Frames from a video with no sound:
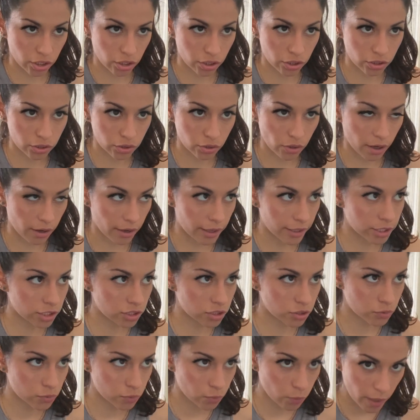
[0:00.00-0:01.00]
So I
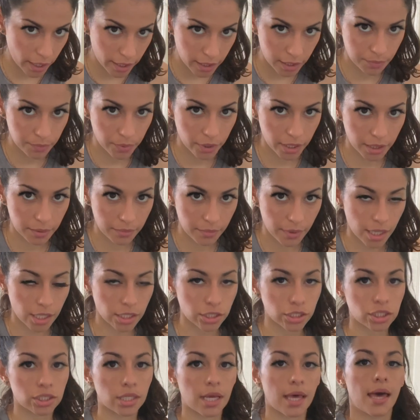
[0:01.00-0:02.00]
sweated pretty
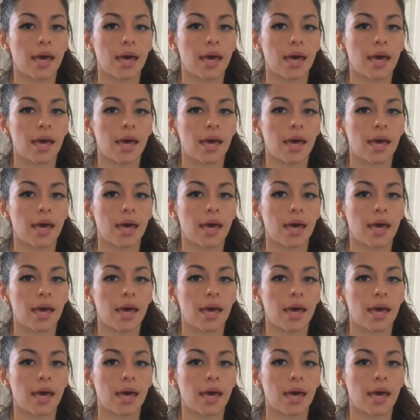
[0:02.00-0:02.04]
much.